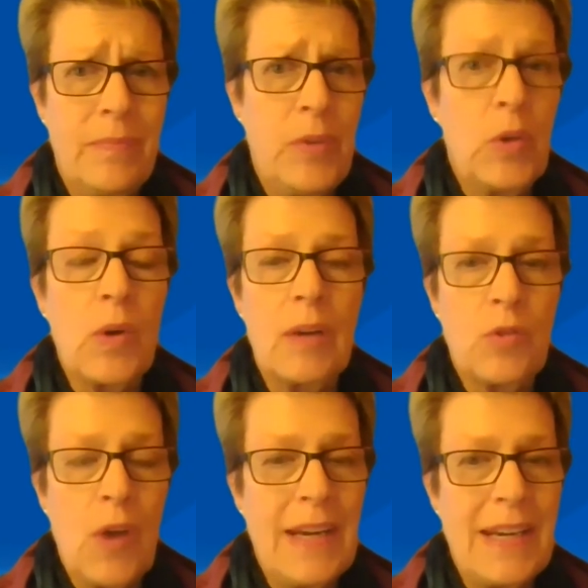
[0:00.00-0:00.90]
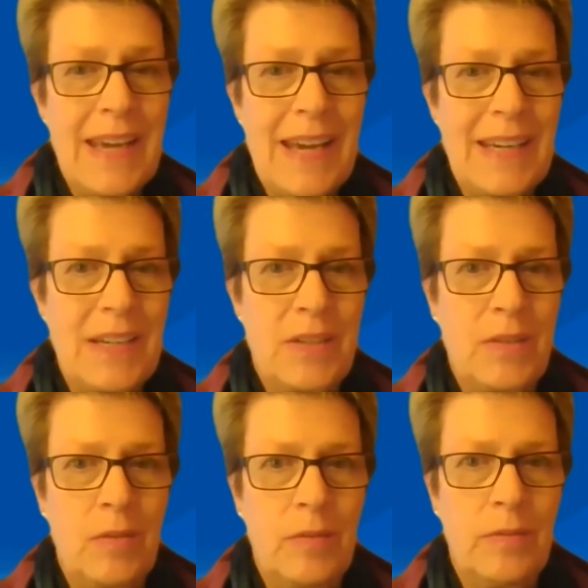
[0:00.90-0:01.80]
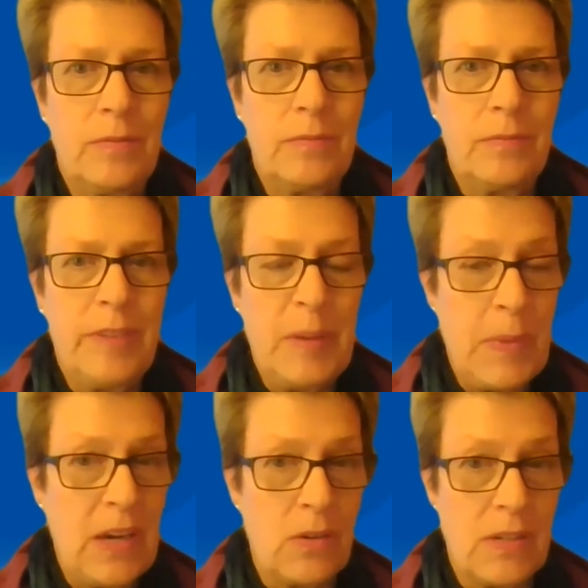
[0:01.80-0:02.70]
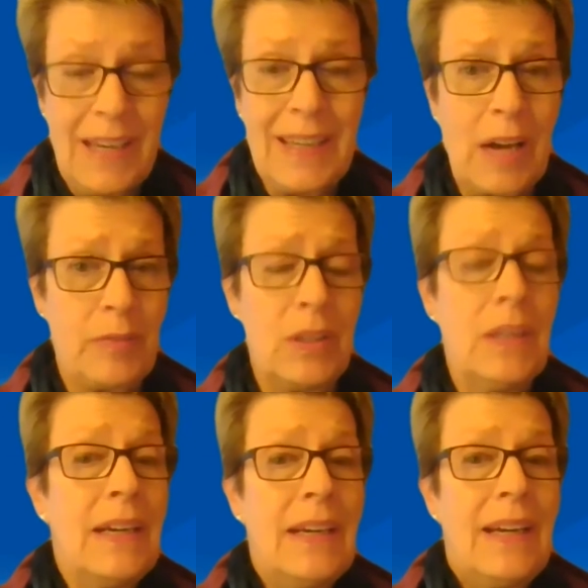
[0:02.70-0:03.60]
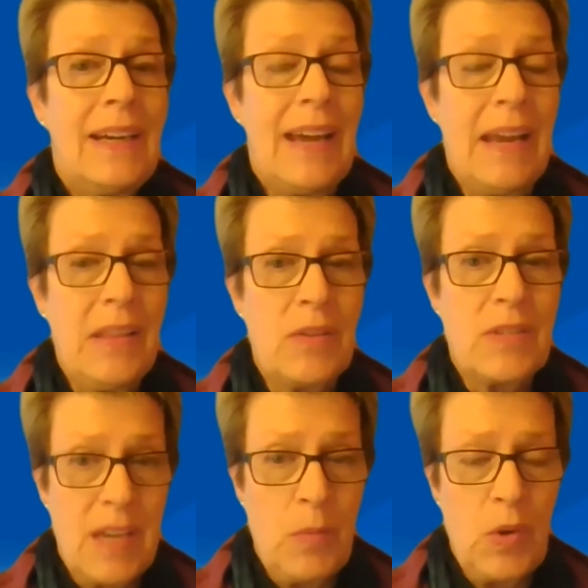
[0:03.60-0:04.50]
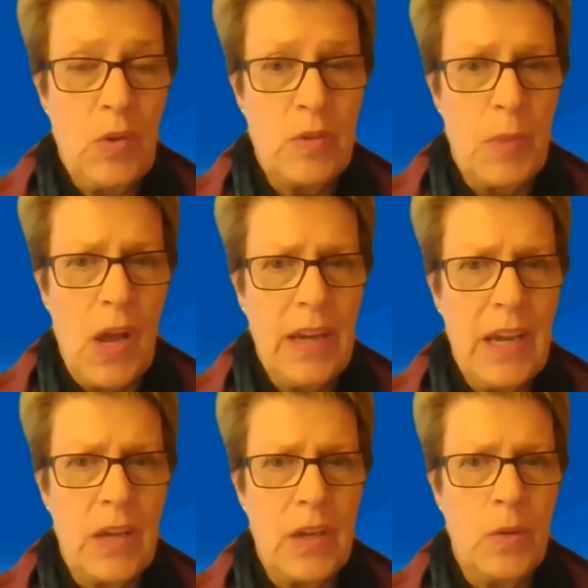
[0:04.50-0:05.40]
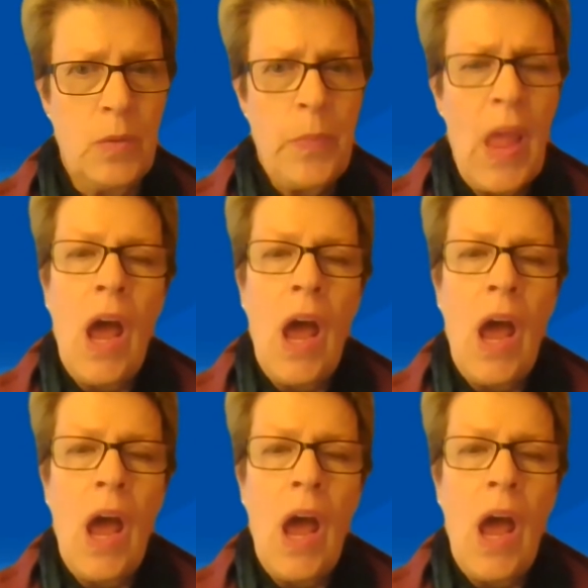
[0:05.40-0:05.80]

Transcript: you're trying to get into VP or C level, and there's someone who's blocking you,